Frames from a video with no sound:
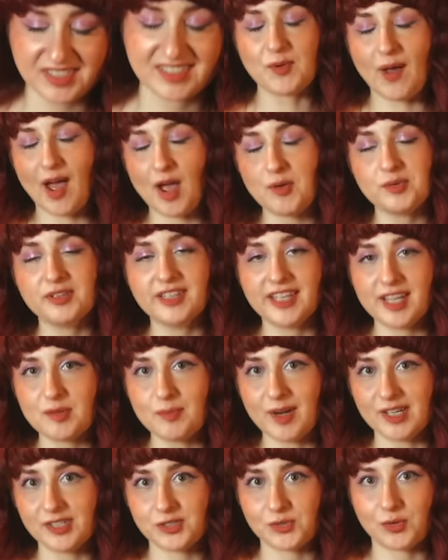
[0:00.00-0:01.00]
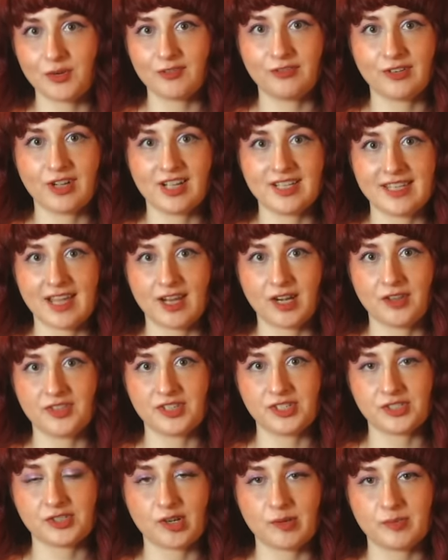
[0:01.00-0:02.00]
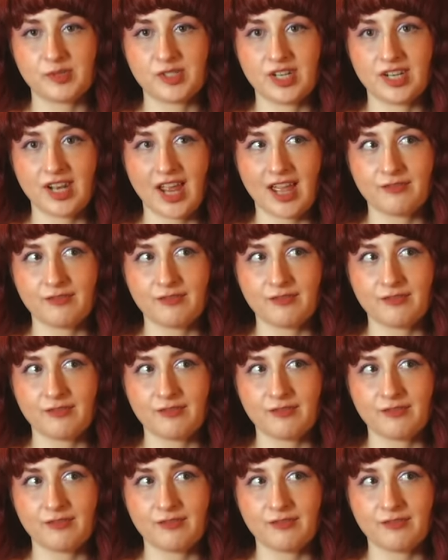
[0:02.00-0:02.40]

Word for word: So I will link my storefront down in the description.